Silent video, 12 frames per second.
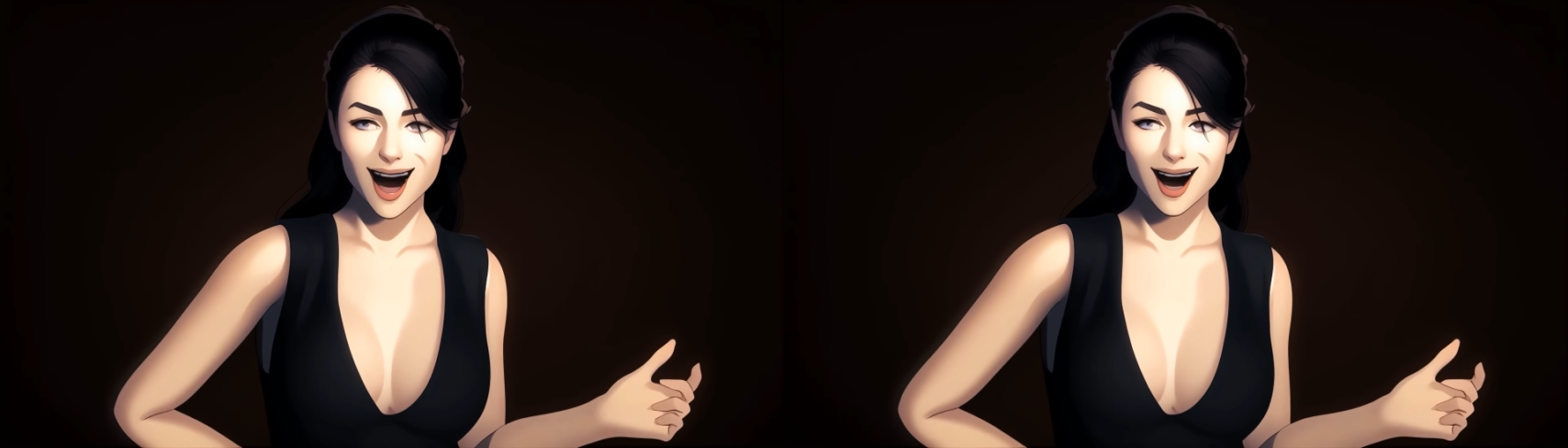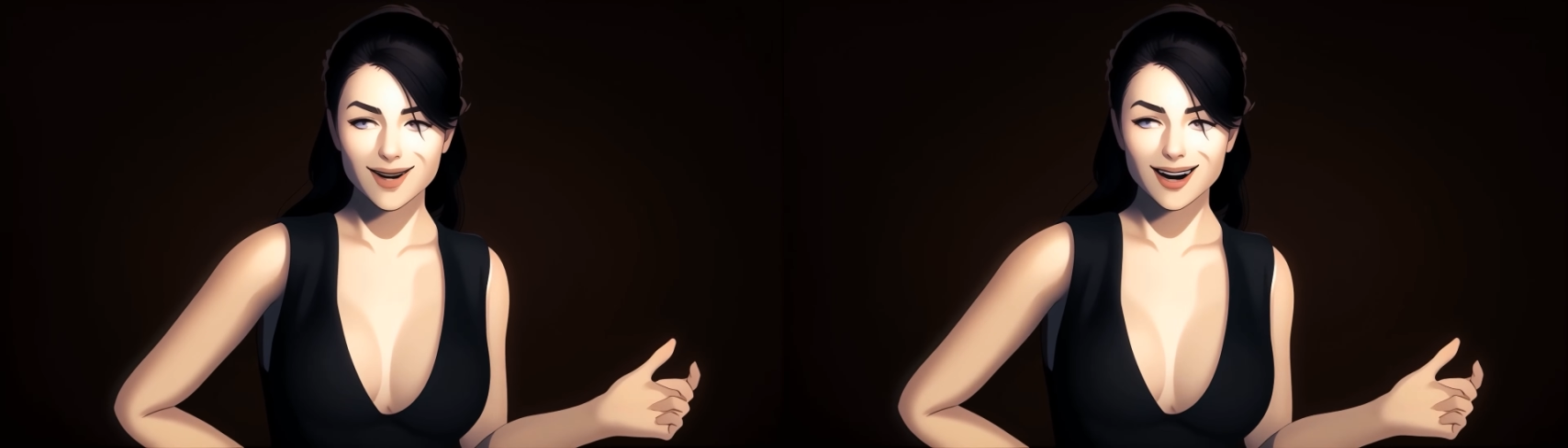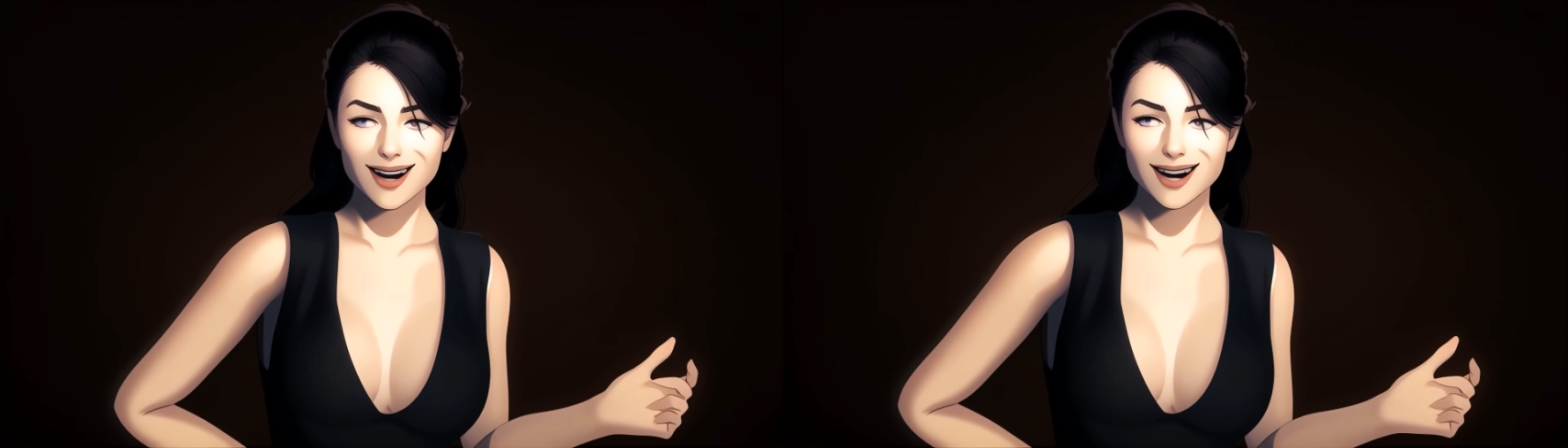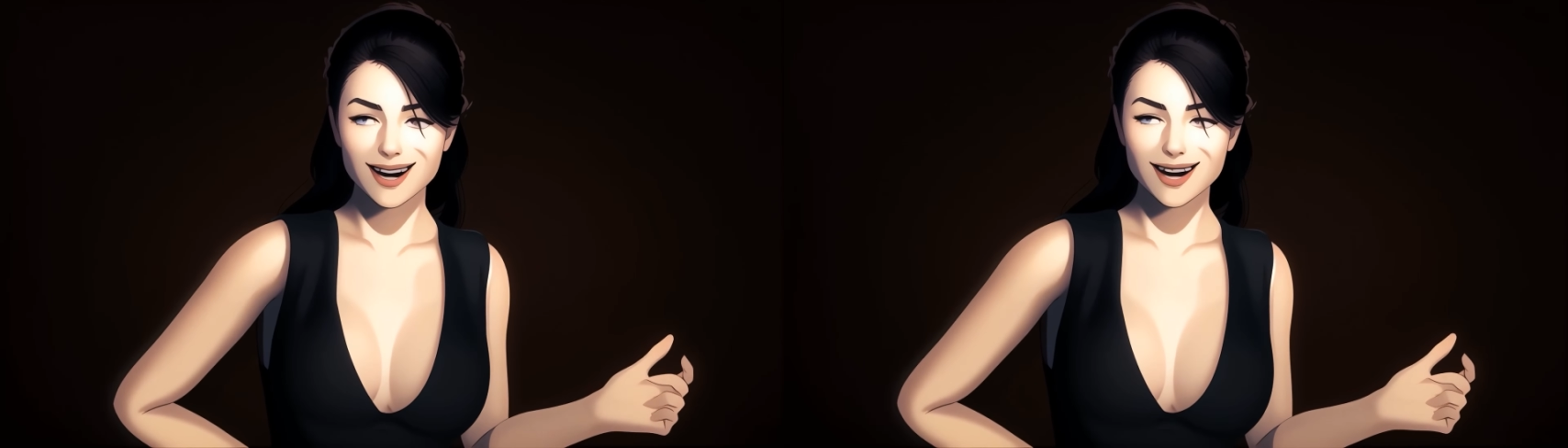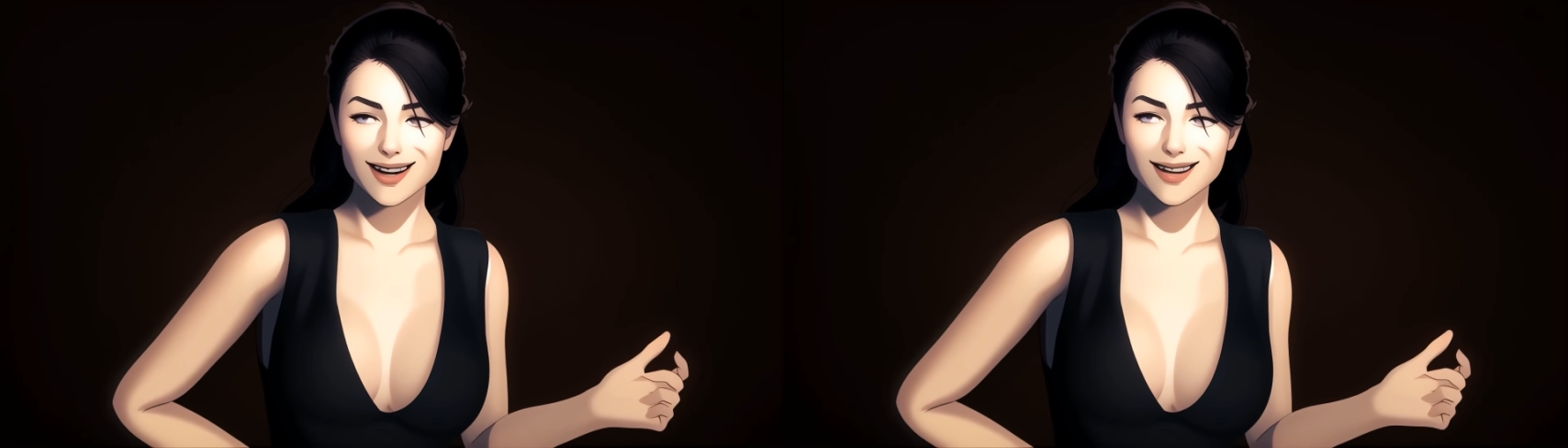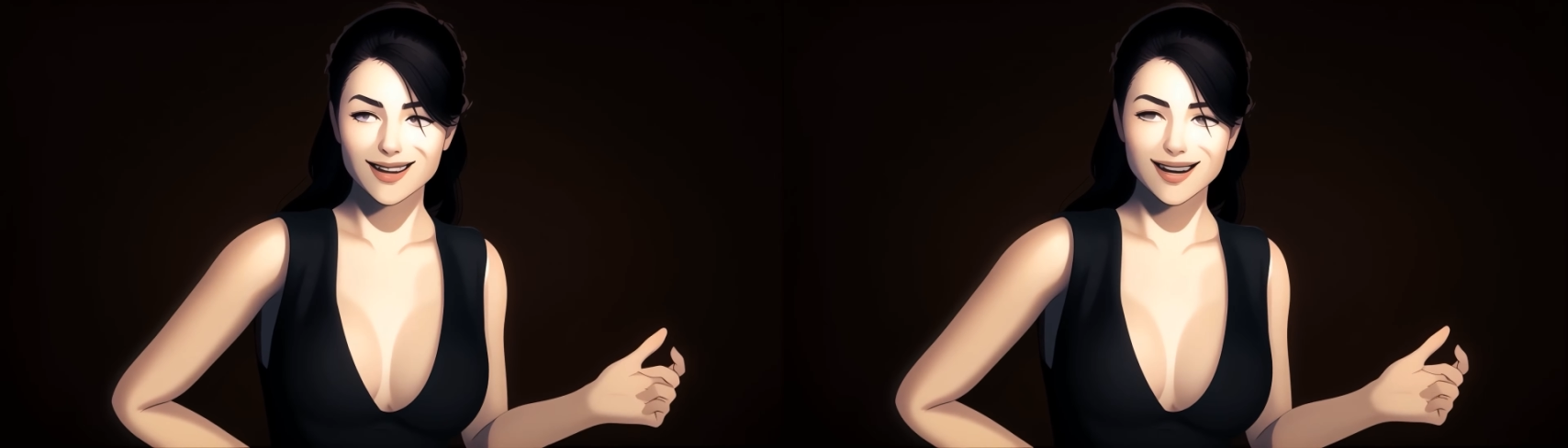And that
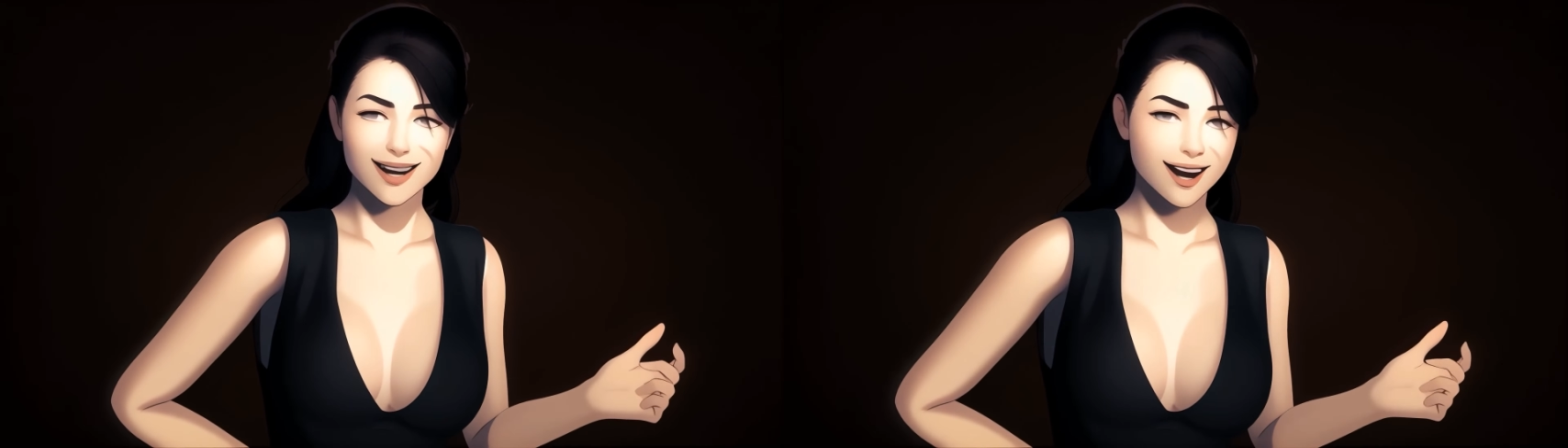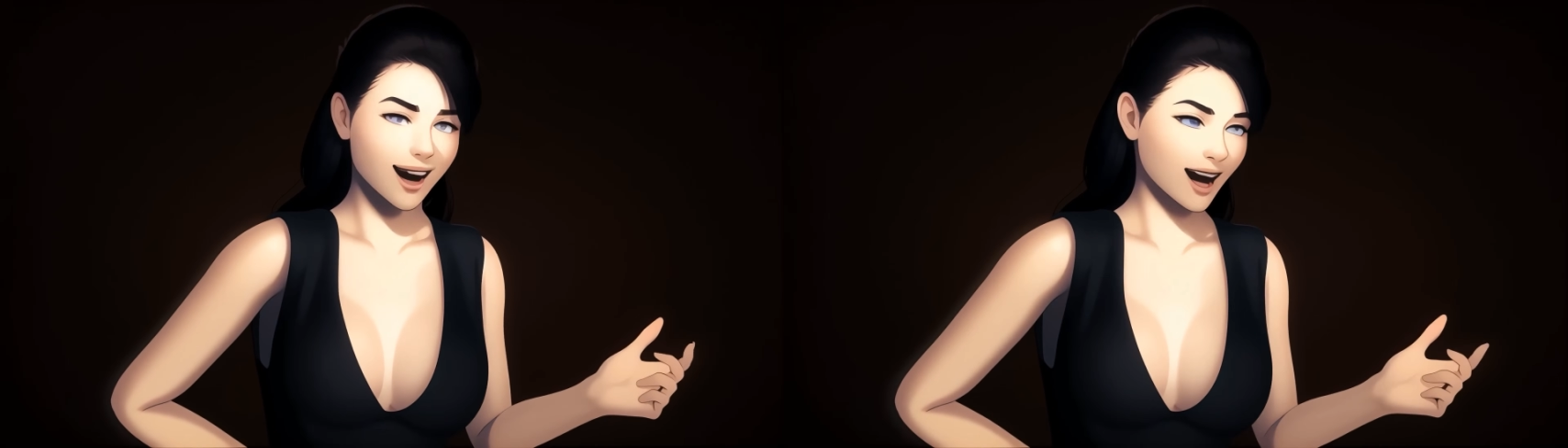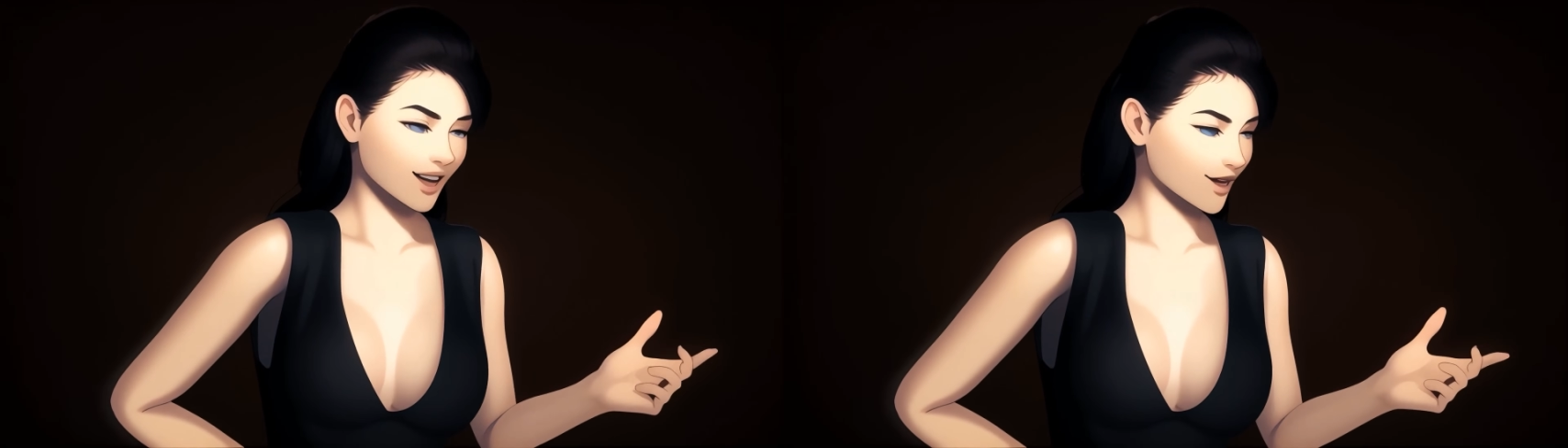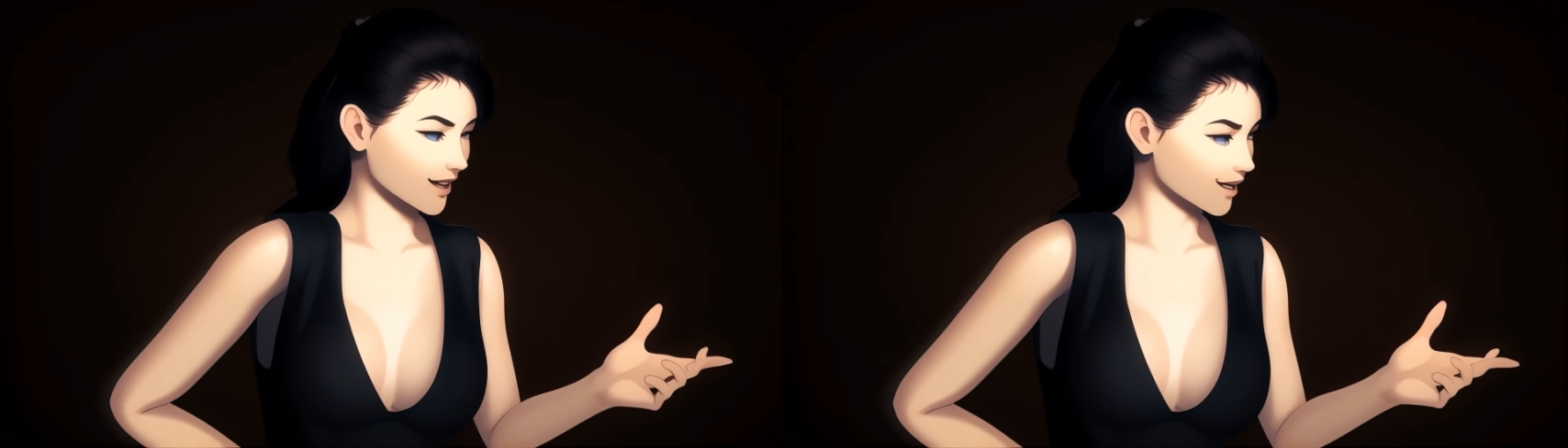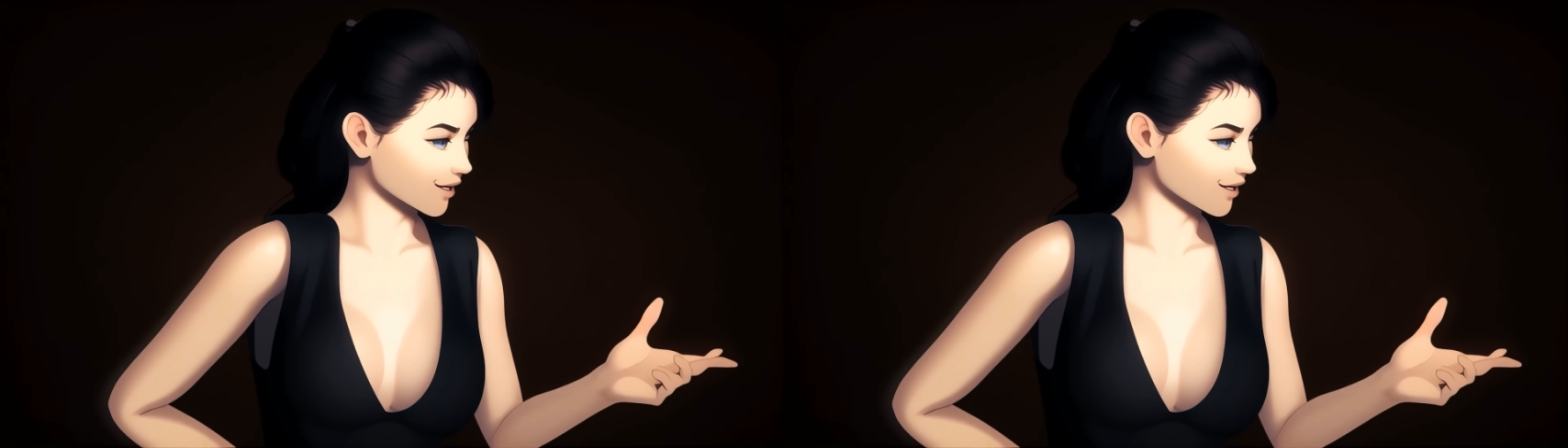man gets